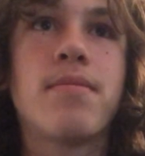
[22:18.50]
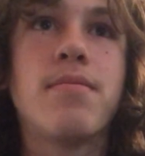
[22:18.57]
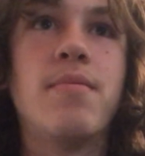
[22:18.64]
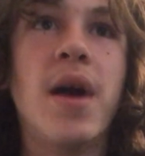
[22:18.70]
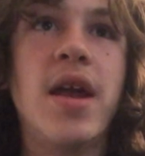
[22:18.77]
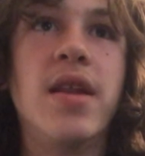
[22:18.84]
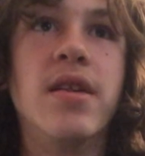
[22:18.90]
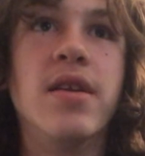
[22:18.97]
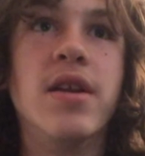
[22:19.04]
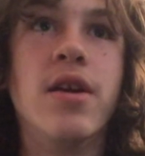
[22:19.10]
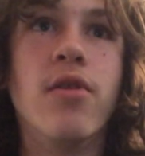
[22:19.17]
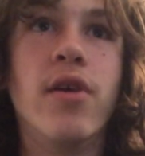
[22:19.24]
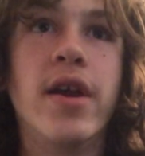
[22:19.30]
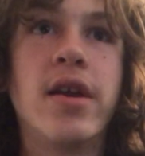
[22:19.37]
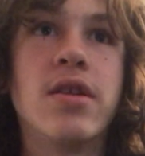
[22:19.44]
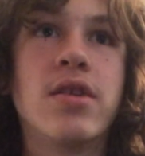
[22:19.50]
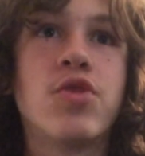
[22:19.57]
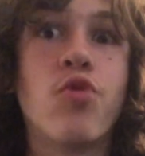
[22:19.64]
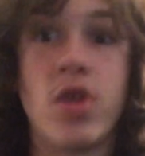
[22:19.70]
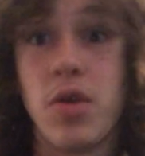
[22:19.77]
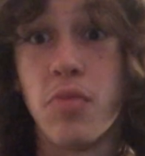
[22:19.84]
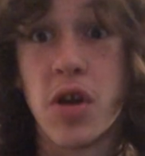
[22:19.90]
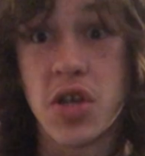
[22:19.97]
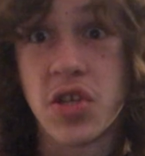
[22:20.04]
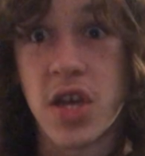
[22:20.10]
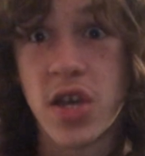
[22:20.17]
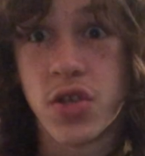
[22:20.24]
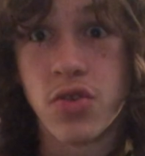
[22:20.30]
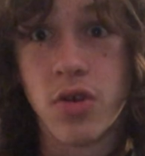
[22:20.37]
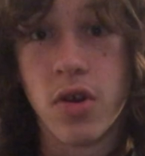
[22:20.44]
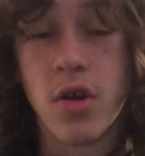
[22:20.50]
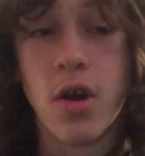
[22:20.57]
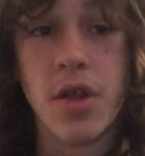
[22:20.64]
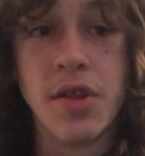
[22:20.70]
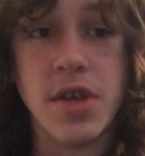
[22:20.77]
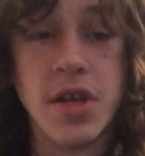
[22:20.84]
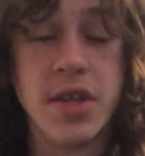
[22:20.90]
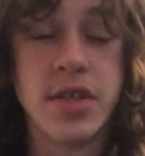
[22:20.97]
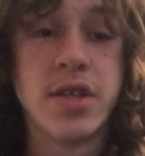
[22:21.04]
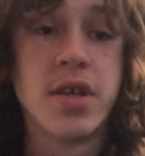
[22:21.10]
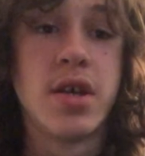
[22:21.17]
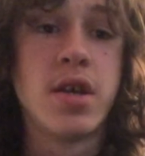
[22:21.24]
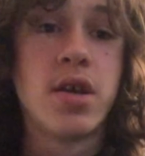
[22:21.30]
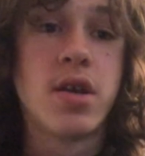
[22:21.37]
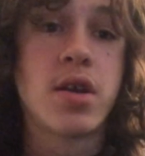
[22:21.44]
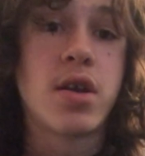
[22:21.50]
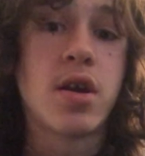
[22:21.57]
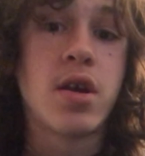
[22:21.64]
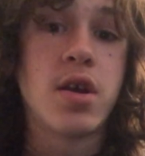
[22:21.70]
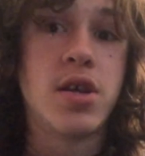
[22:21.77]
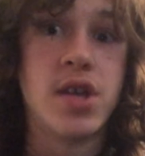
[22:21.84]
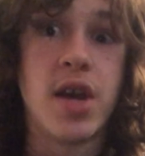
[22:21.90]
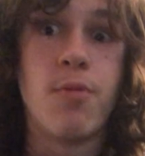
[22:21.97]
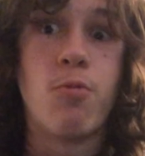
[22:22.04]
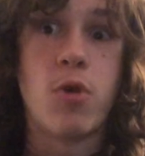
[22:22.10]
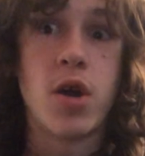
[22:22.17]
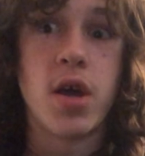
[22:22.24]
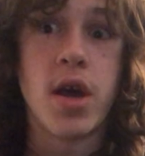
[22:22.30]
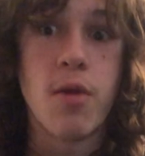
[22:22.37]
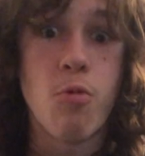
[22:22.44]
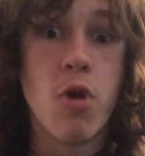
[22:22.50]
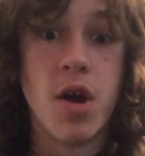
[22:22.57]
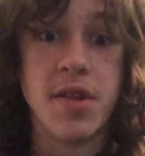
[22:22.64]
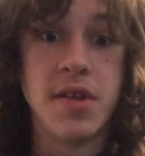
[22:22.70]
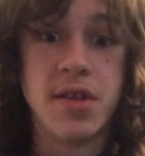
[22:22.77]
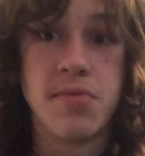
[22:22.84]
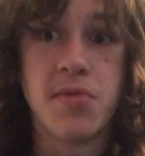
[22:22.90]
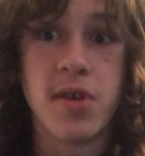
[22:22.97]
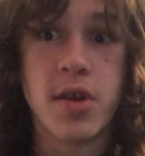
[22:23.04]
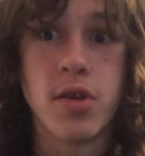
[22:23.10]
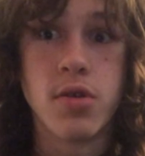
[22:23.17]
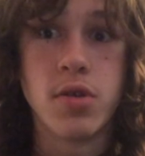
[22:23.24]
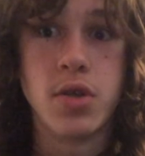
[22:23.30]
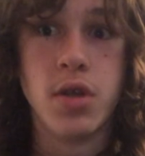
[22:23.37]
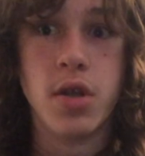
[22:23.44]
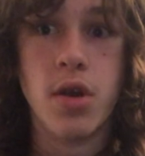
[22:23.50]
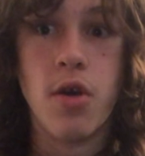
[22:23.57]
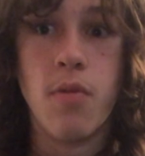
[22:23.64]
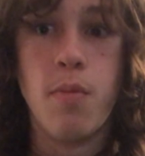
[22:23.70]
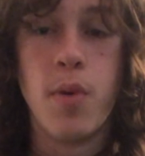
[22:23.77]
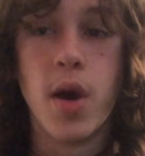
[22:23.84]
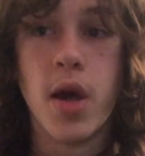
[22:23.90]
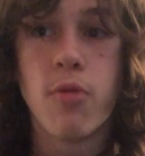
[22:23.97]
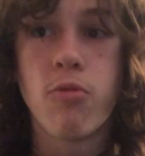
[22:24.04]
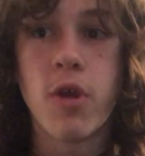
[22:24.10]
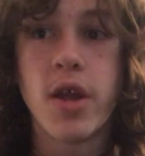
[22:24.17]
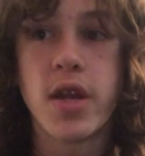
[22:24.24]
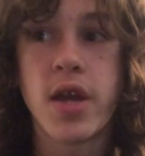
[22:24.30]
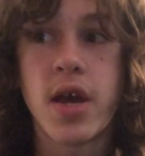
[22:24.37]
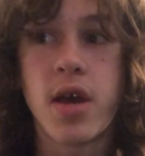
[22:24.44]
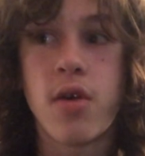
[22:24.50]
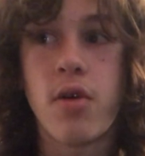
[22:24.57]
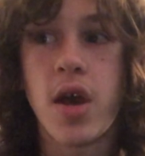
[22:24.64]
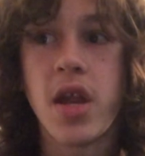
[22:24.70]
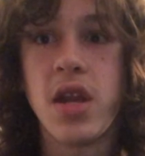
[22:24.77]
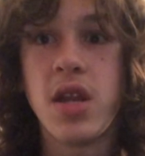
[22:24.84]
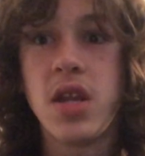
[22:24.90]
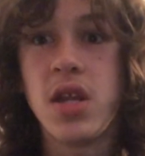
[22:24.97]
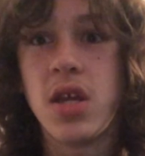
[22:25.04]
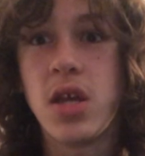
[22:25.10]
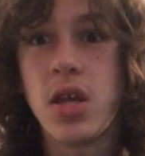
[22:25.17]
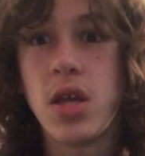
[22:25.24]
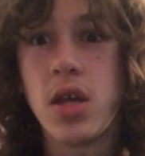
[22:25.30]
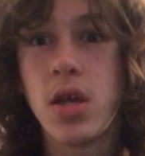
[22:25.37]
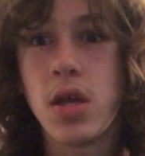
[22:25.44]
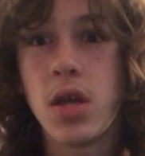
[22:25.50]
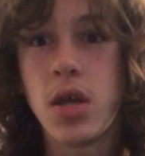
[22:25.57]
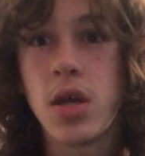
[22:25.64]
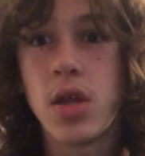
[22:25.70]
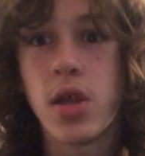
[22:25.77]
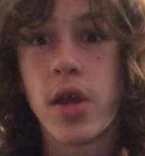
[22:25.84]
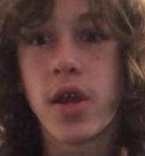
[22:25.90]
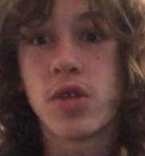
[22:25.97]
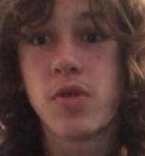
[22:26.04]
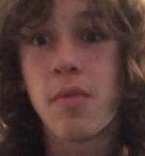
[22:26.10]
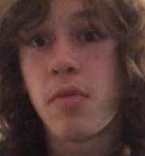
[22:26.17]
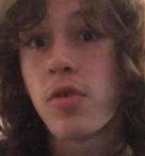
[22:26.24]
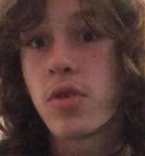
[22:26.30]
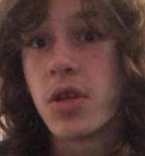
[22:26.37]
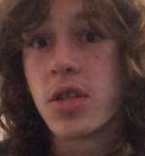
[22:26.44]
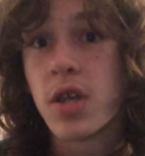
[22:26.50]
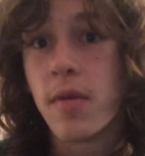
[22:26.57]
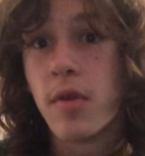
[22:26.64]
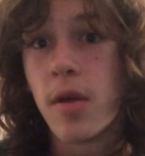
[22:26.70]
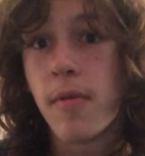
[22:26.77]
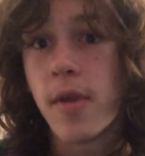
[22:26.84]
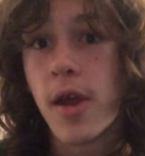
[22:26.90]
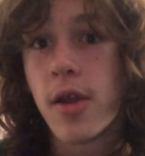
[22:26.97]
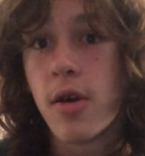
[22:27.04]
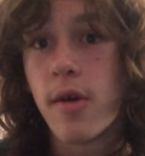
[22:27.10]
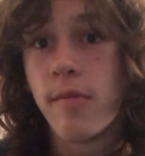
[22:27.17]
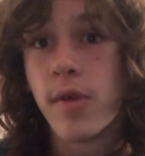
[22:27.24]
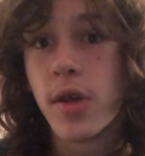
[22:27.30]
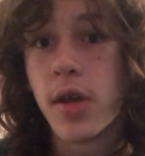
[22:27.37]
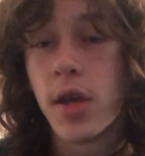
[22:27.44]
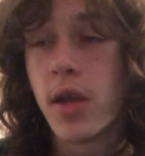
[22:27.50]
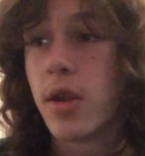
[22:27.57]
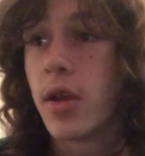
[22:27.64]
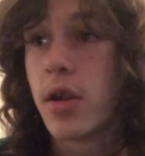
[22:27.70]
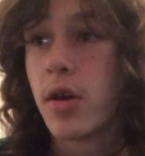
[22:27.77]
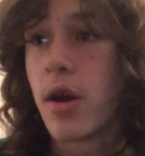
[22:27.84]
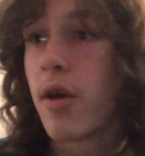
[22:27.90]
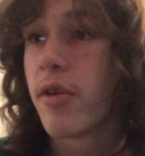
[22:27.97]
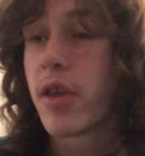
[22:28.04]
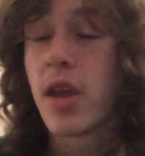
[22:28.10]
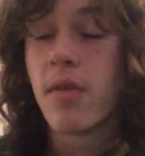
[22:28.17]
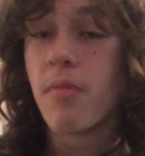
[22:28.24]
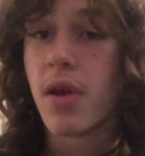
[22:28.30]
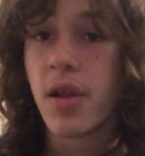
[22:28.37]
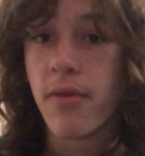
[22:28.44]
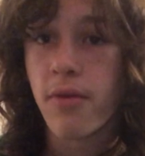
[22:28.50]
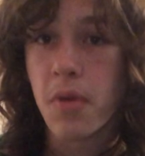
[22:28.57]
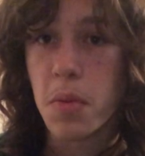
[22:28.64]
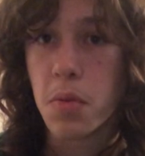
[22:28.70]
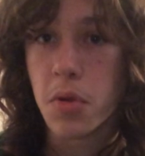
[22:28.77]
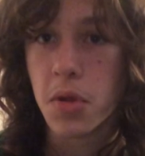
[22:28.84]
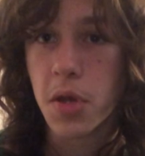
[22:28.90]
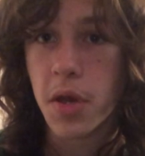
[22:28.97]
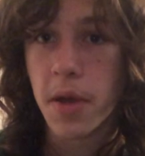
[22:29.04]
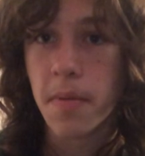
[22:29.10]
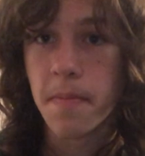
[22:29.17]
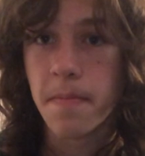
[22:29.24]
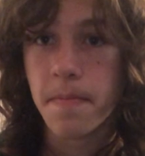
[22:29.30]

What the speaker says: betting, like $20 extra on these, because I want these figures, but right now I need, like, because my birthday's coming up, and I know I'm gonna get, I'll get money for my birthday,